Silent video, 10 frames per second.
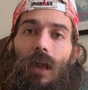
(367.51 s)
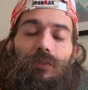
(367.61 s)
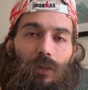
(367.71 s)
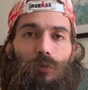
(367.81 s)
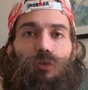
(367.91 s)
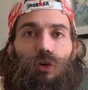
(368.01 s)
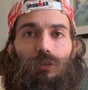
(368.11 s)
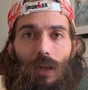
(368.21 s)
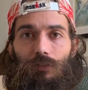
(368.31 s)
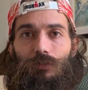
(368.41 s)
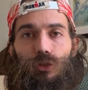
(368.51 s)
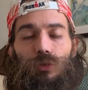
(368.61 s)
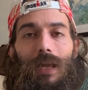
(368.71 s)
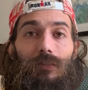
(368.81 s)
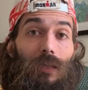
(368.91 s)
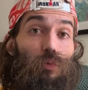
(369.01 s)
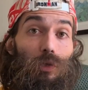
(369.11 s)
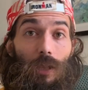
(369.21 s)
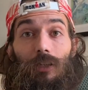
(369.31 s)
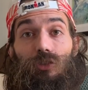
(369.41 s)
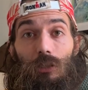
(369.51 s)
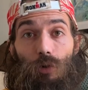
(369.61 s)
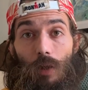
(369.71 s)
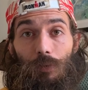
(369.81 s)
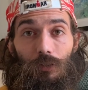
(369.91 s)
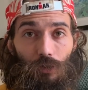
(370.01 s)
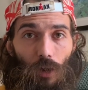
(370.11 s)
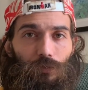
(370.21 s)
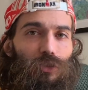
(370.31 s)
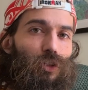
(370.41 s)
And then of course, after a few days, they will actually ripen and soften.